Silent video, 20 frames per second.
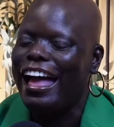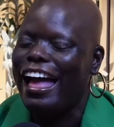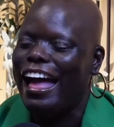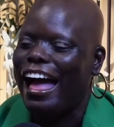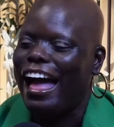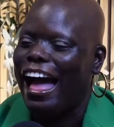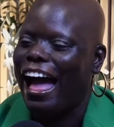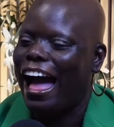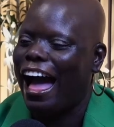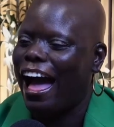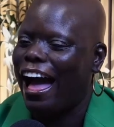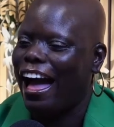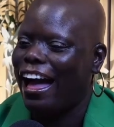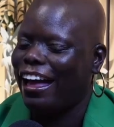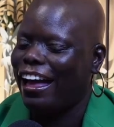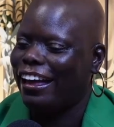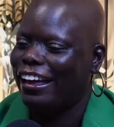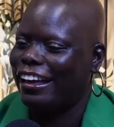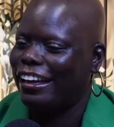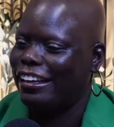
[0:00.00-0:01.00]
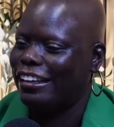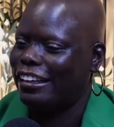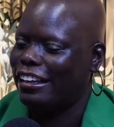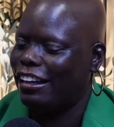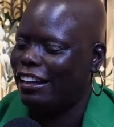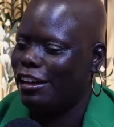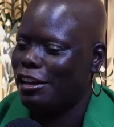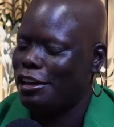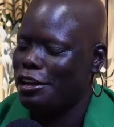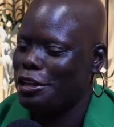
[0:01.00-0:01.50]
My
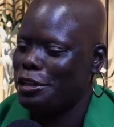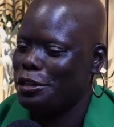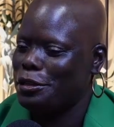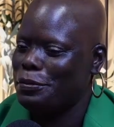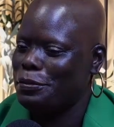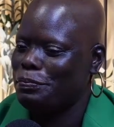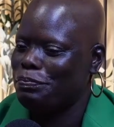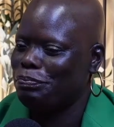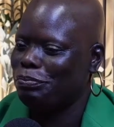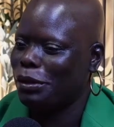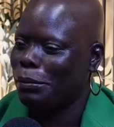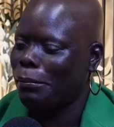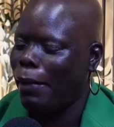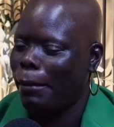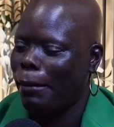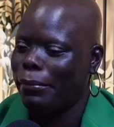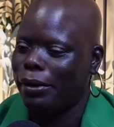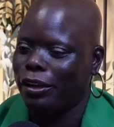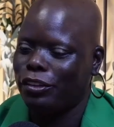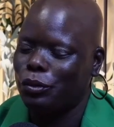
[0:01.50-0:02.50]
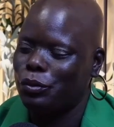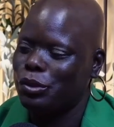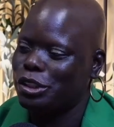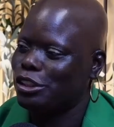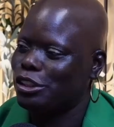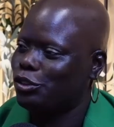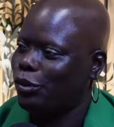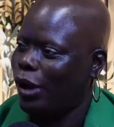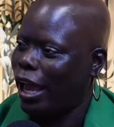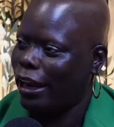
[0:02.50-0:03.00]
mother was a
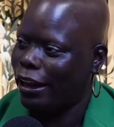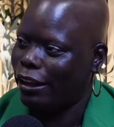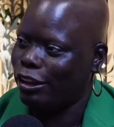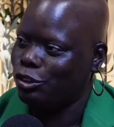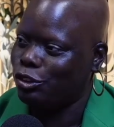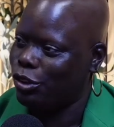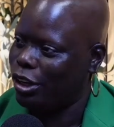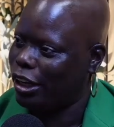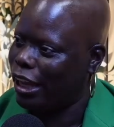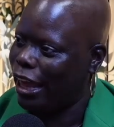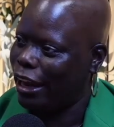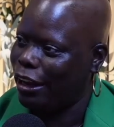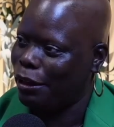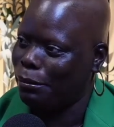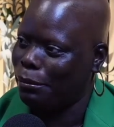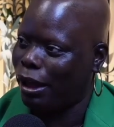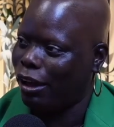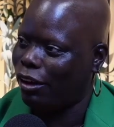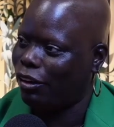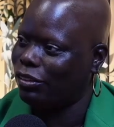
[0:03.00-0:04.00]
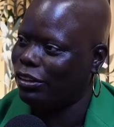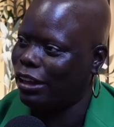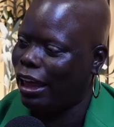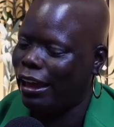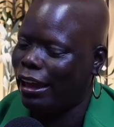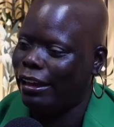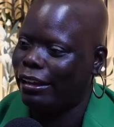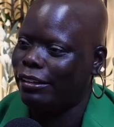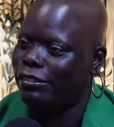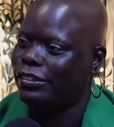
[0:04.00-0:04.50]
drug addict my whole
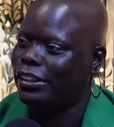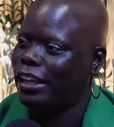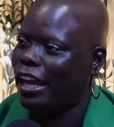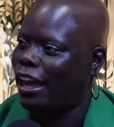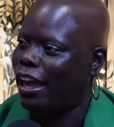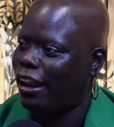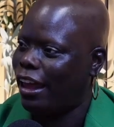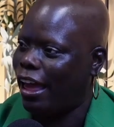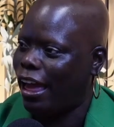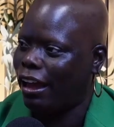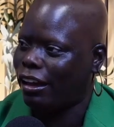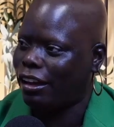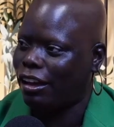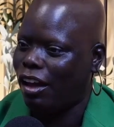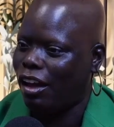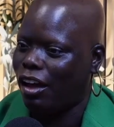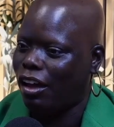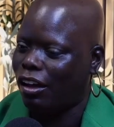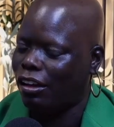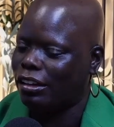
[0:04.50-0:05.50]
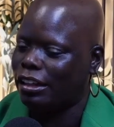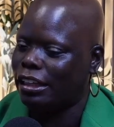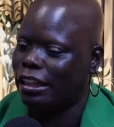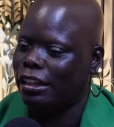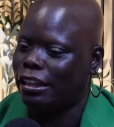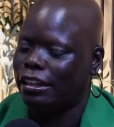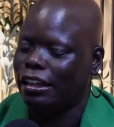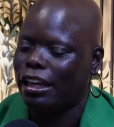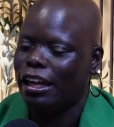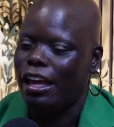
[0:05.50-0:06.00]
life, dad an
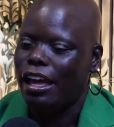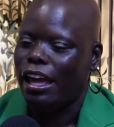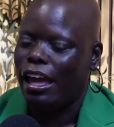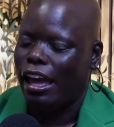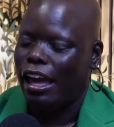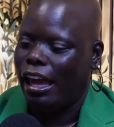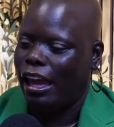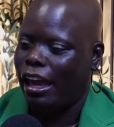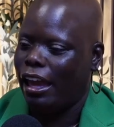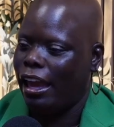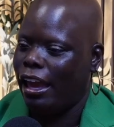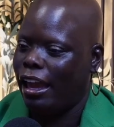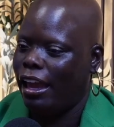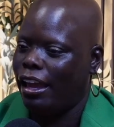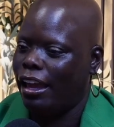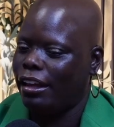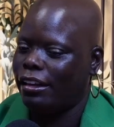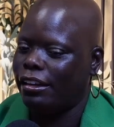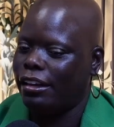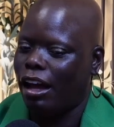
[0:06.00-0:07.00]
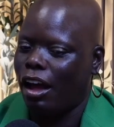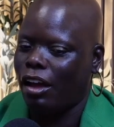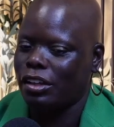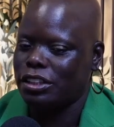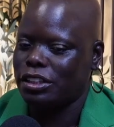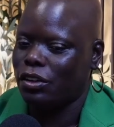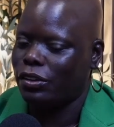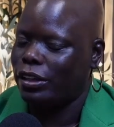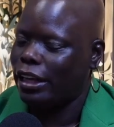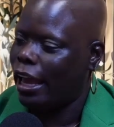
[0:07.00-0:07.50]
alcoholic, and
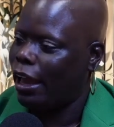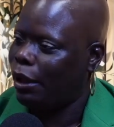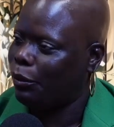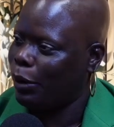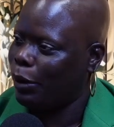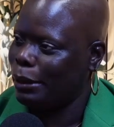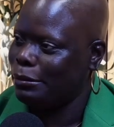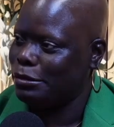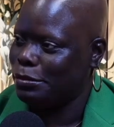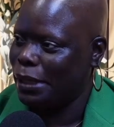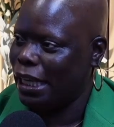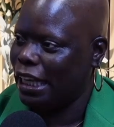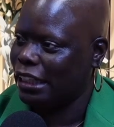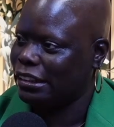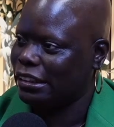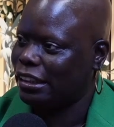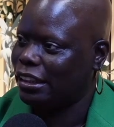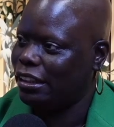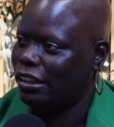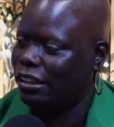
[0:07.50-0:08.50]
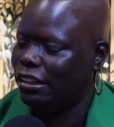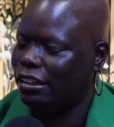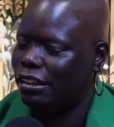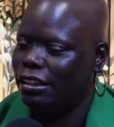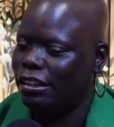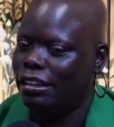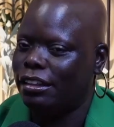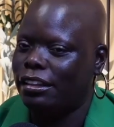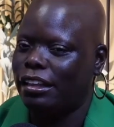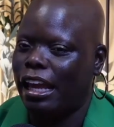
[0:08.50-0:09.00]
also dad raped me as a
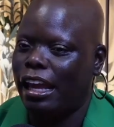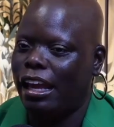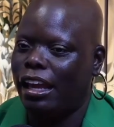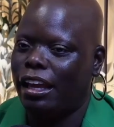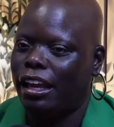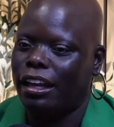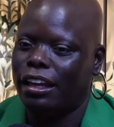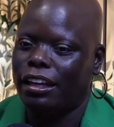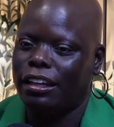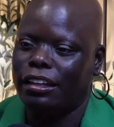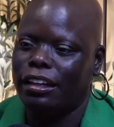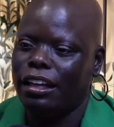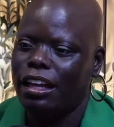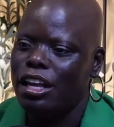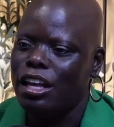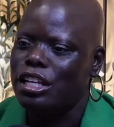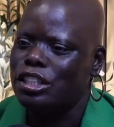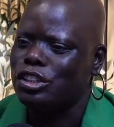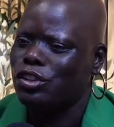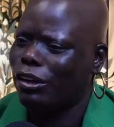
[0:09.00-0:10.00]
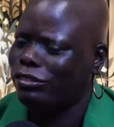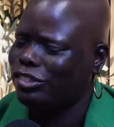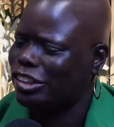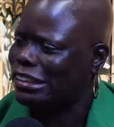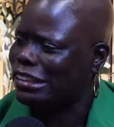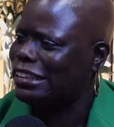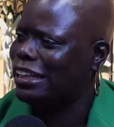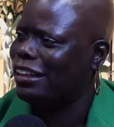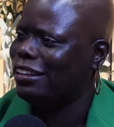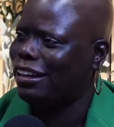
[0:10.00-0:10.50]
kid. And so I've just
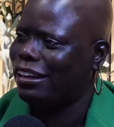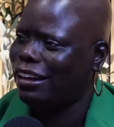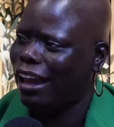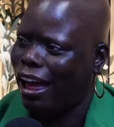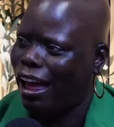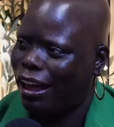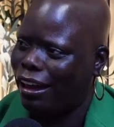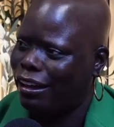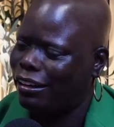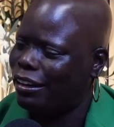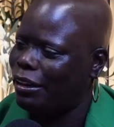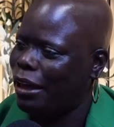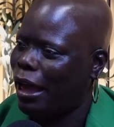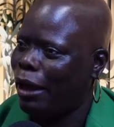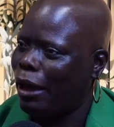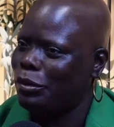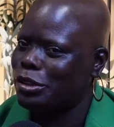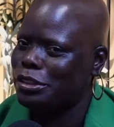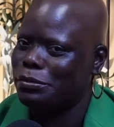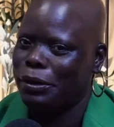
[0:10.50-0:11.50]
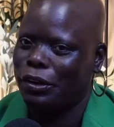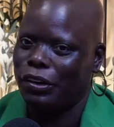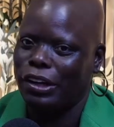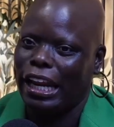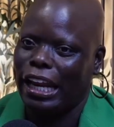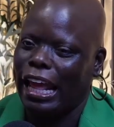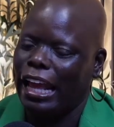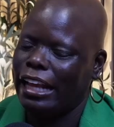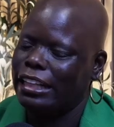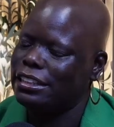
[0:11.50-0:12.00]
seen a lot. I was married
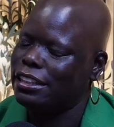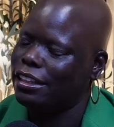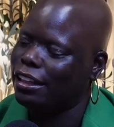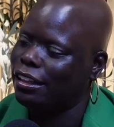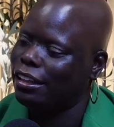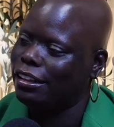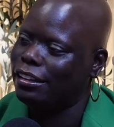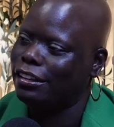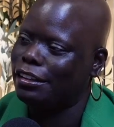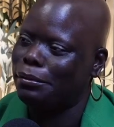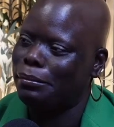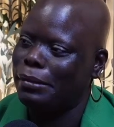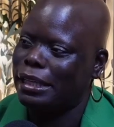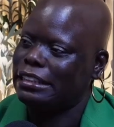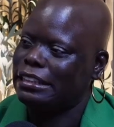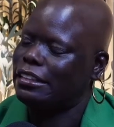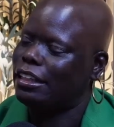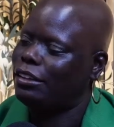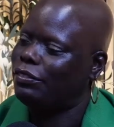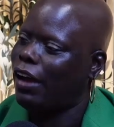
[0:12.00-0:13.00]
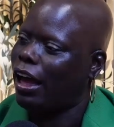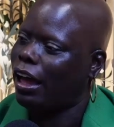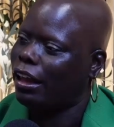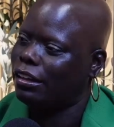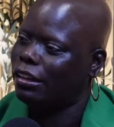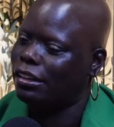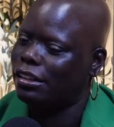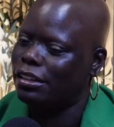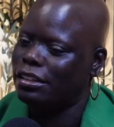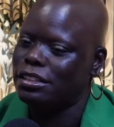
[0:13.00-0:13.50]
at 18, domestic
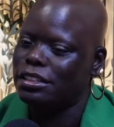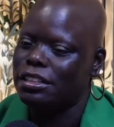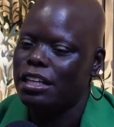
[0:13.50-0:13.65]
violence.